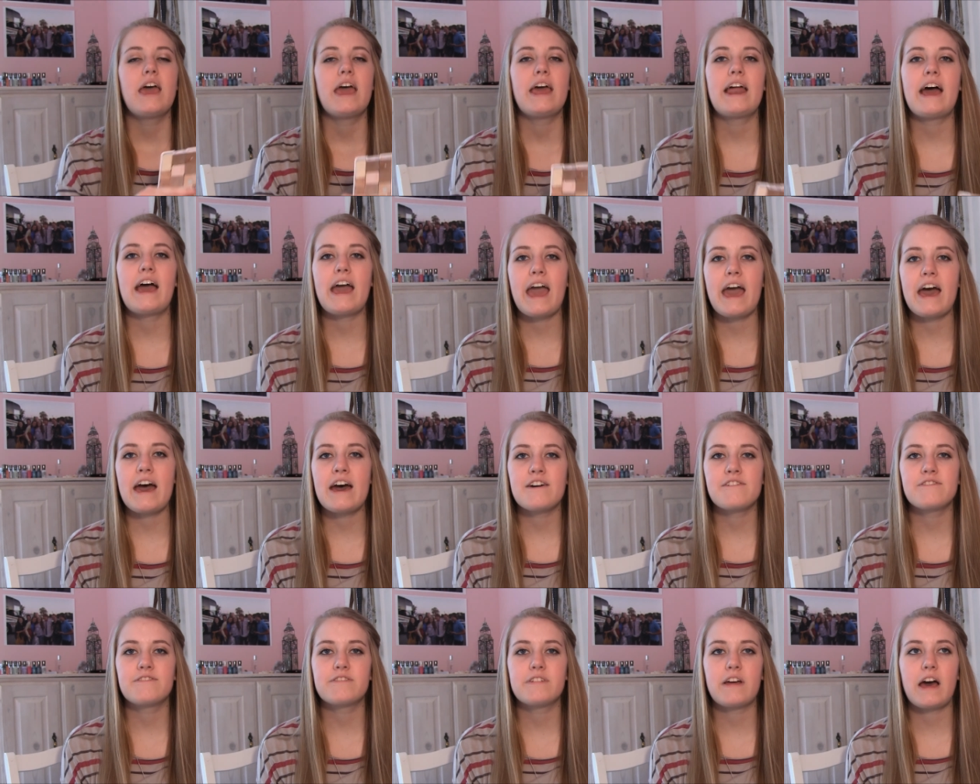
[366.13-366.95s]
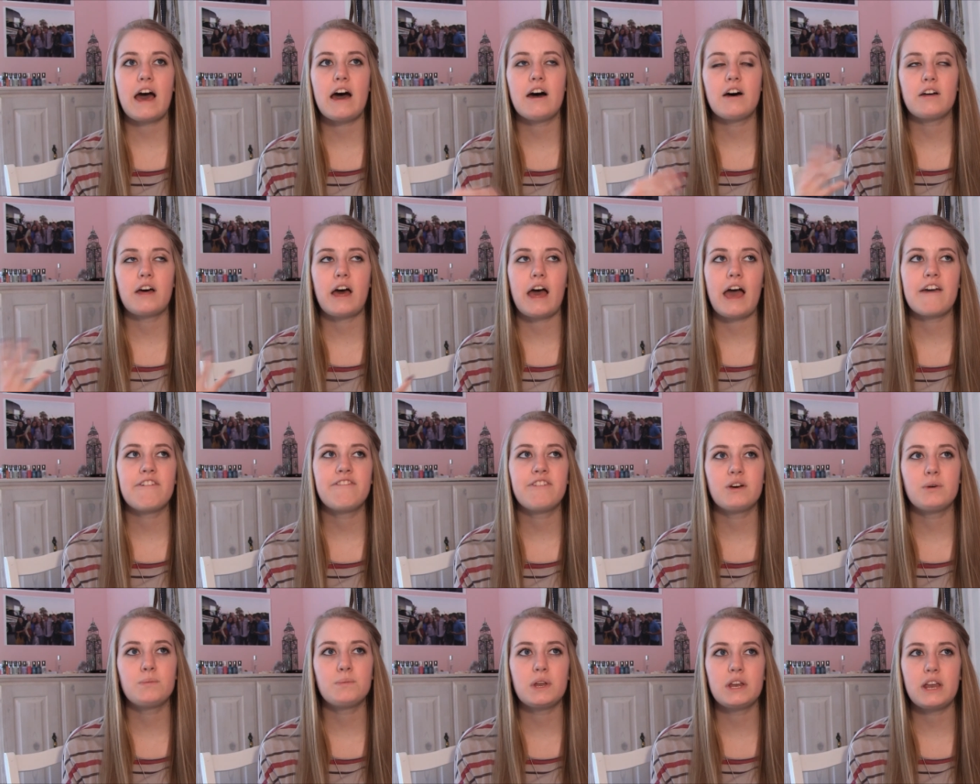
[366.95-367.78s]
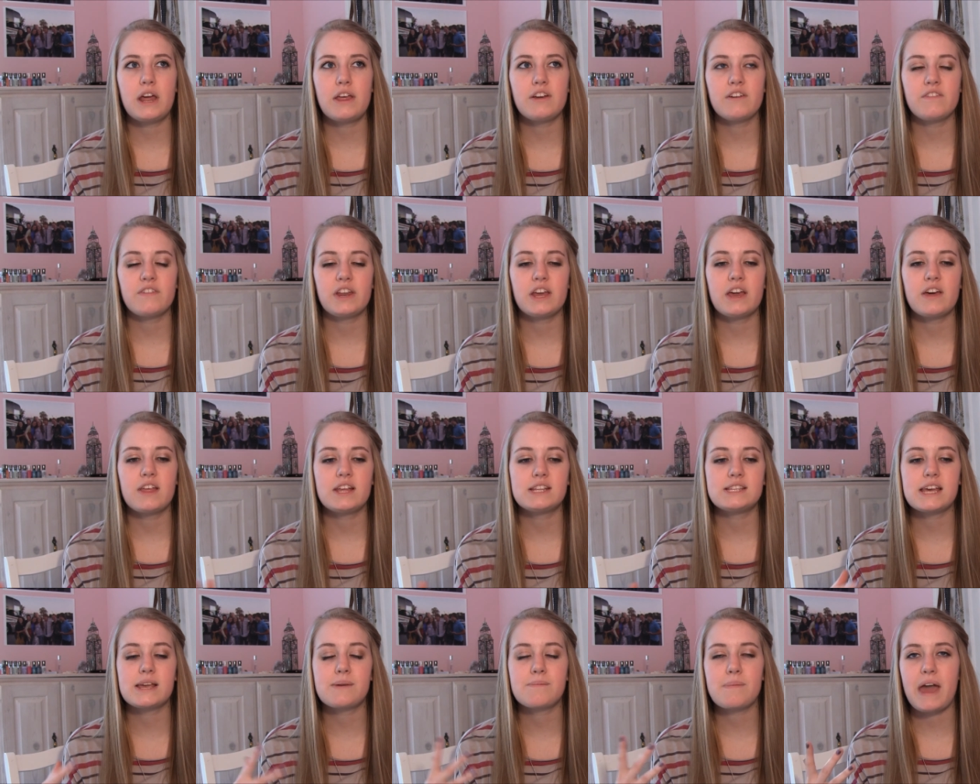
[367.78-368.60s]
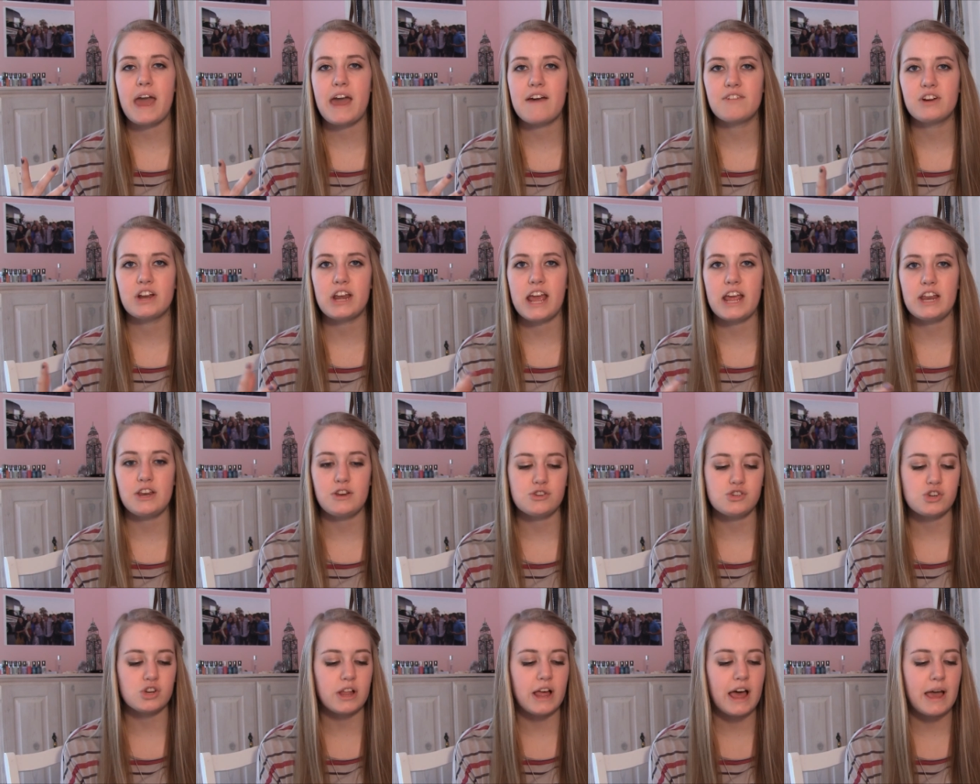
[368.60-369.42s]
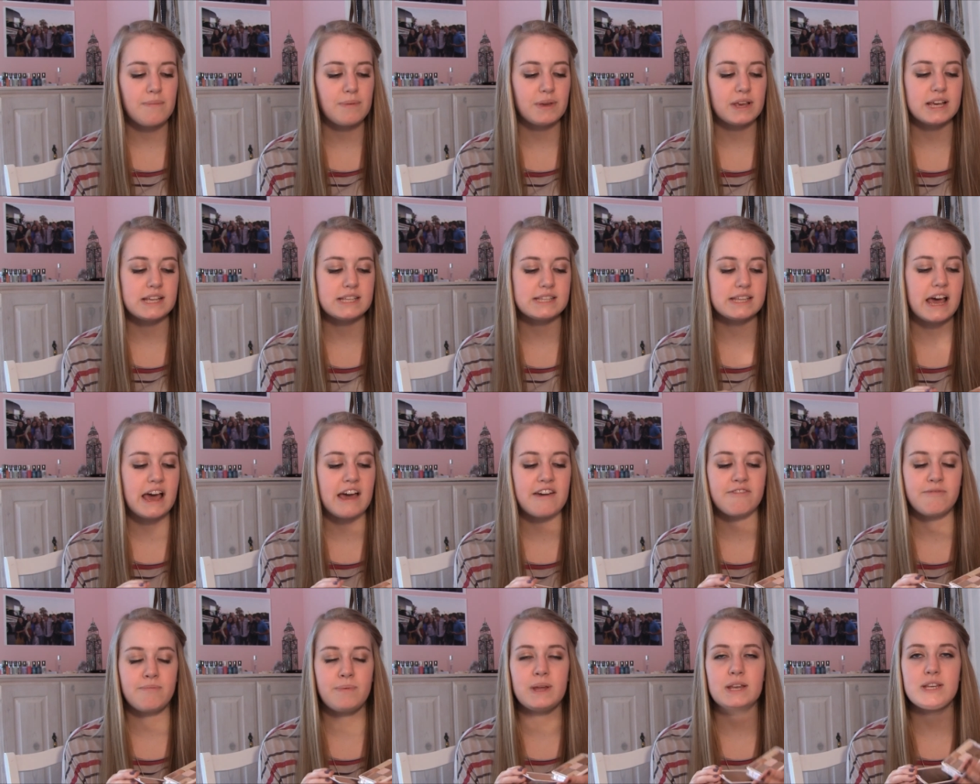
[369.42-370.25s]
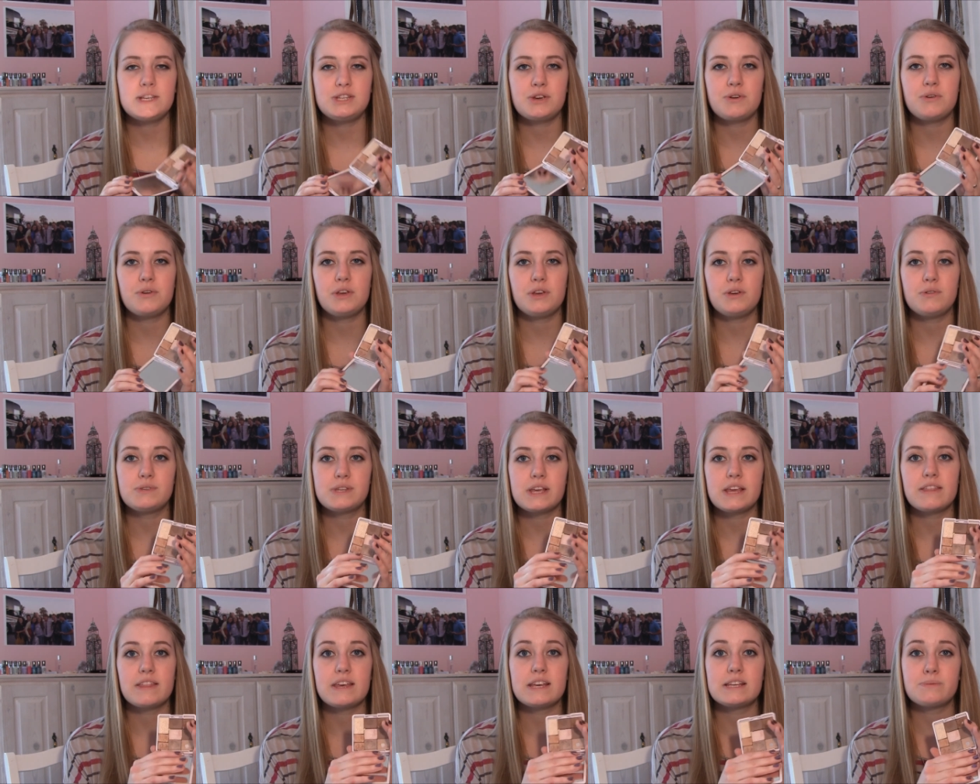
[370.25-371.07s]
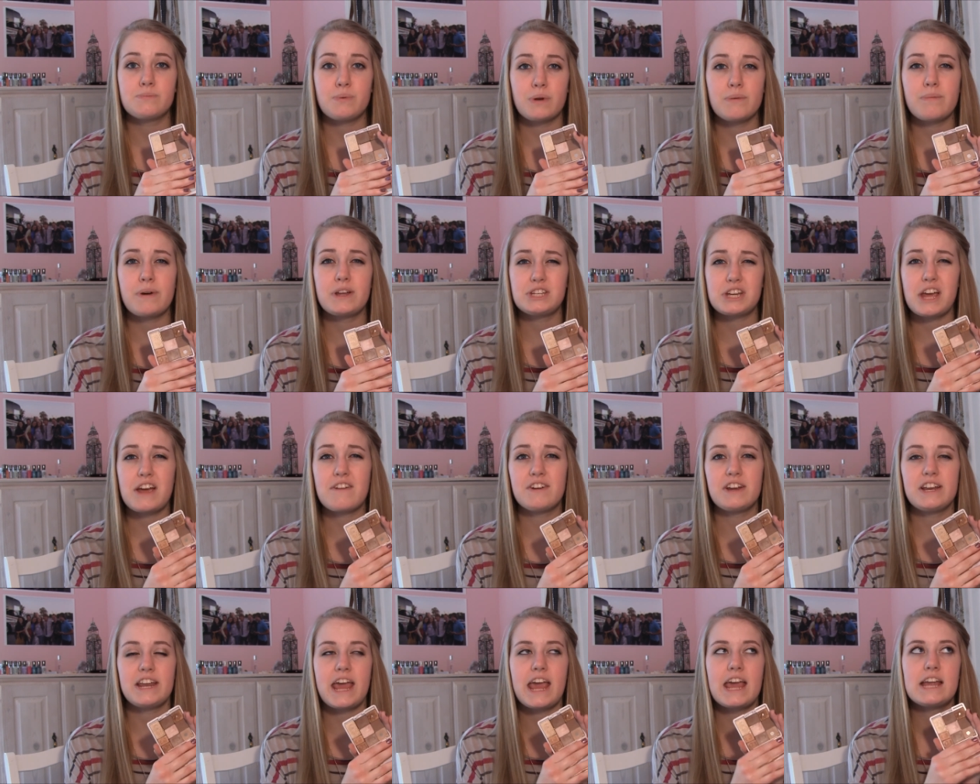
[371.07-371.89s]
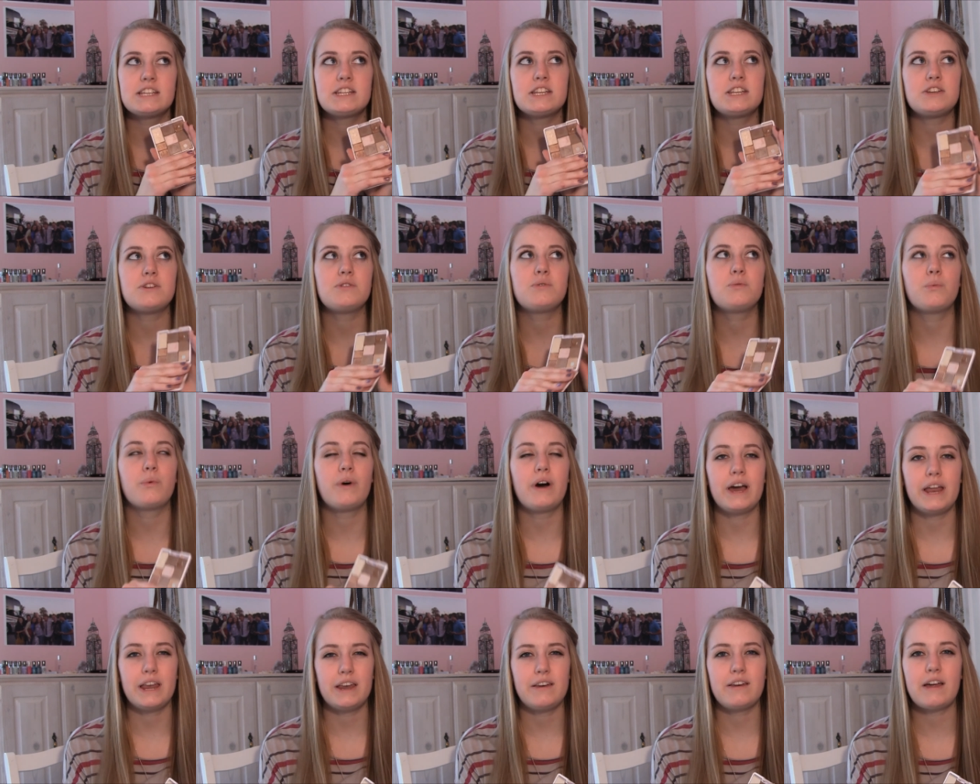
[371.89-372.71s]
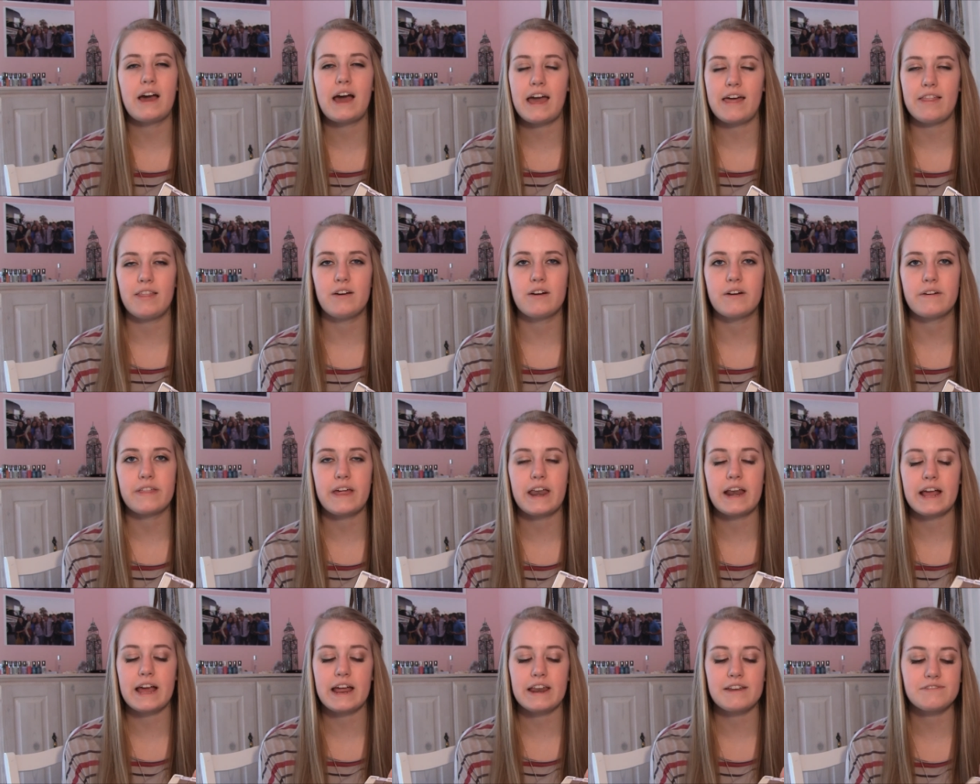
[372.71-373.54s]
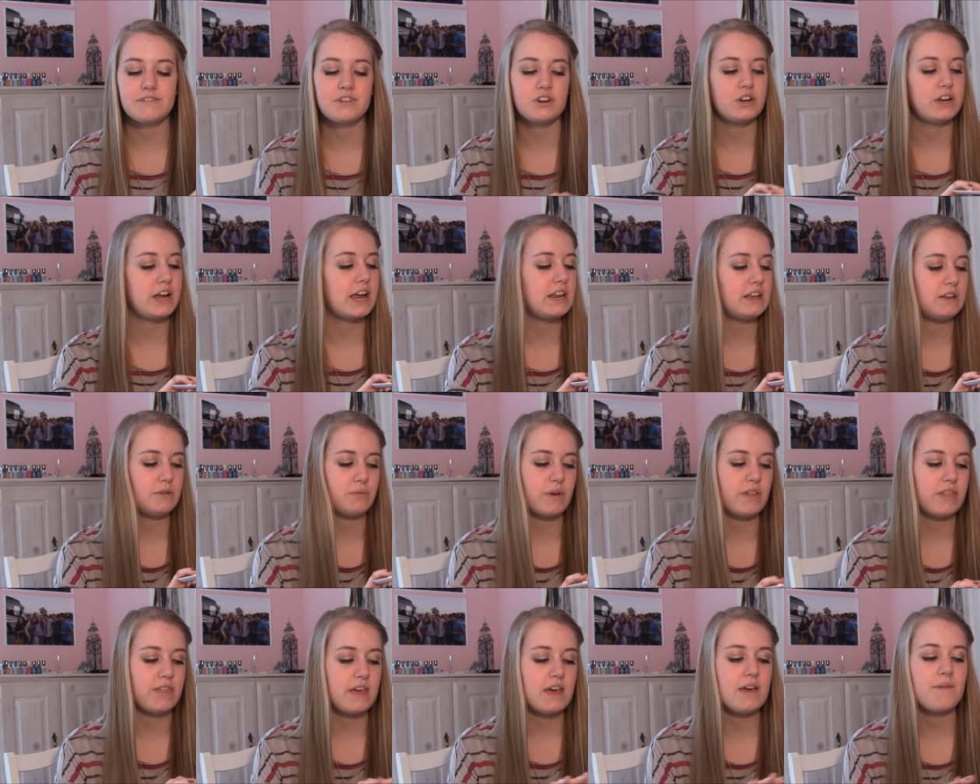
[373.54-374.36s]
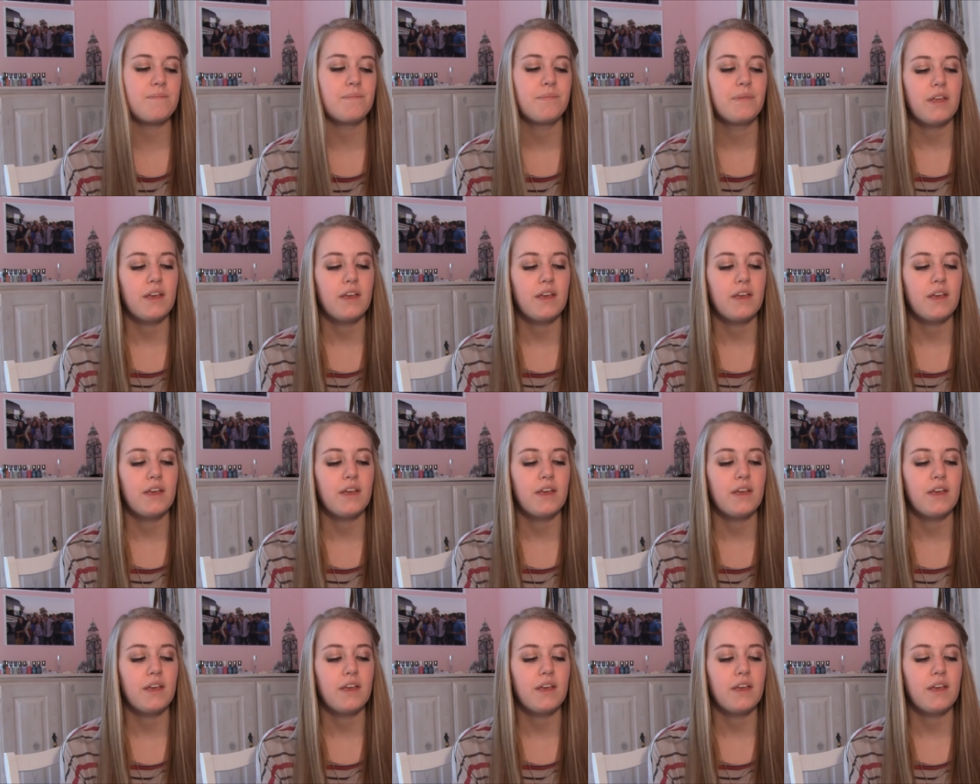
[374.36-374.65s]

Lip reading: And I filmed another video that's like my everyday neutral eye, because I've been using this pretty much every day to do one eye look that I kind of created with it.